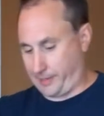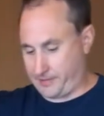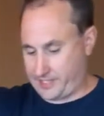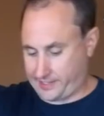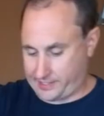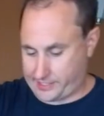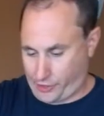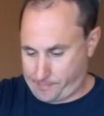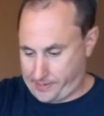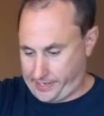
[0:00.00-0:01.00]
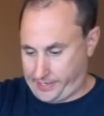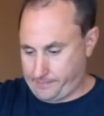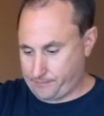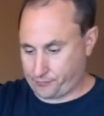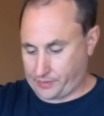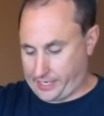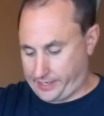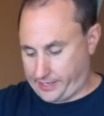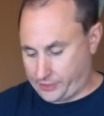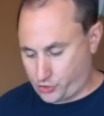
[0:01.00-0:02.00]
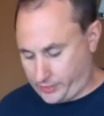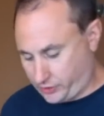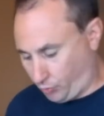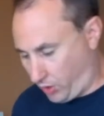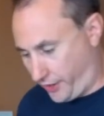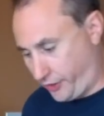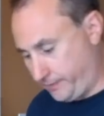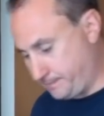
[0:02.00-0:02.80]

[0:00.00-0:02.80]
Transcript: stick the stereo pin in and treat the water.